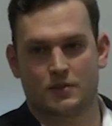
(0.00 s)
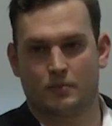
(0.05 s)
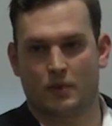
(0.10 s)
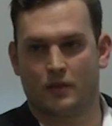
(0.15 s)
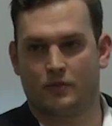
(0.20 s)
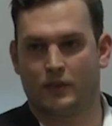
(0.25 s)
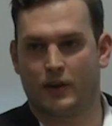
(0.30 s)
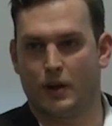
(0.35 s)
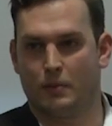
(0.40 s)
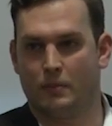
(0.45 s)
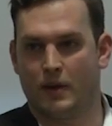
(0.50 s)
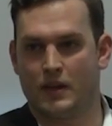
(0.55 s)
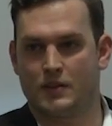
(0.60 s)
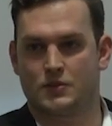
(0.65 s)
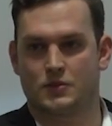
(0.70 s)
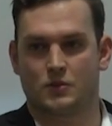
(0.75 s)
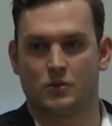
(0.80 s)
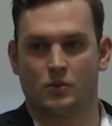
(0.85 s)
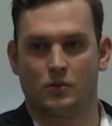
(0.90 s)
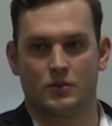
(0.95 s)
my friend in med
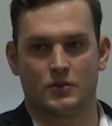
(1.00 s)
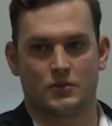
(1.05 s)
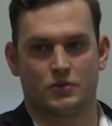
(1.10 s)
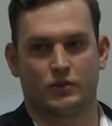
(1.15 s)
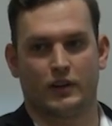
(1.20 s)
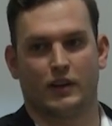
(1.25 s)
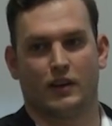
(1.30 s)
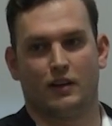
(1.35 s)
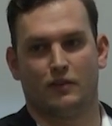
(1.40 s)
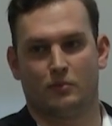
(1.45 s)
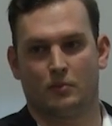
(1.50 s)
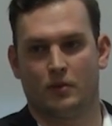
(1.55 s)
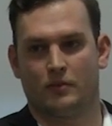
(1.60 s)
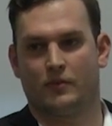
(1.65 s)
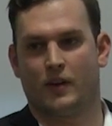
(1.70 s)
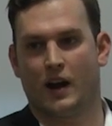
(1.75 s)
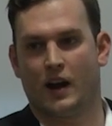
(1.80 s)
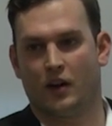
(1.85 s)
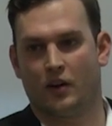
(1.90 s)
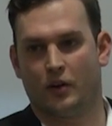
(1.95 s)
school, is drinking from a
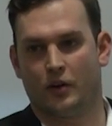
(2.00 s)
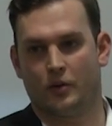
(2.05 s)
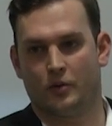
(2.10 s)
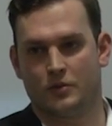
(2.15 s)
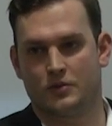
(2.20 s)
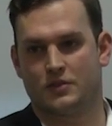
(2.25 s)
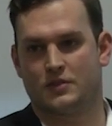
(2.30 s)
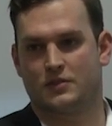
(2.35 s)
fire hose.